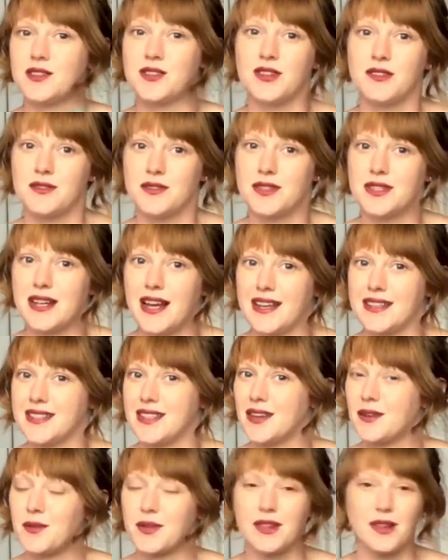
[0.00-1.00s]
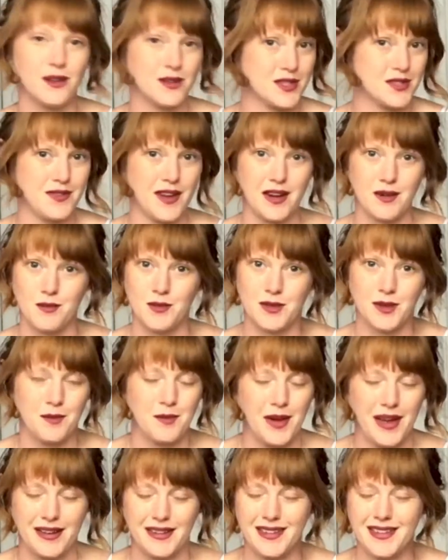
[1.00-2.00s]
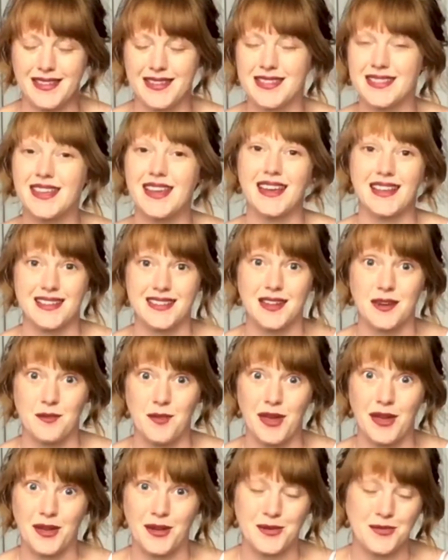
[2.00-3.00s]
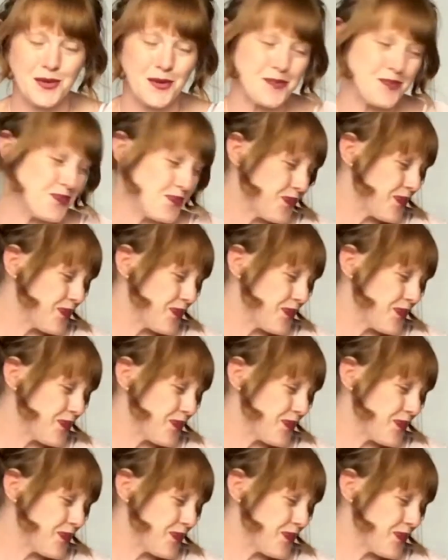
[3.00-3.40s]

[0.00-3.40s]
children's classic with lots of animal companions? It's going to be a good one.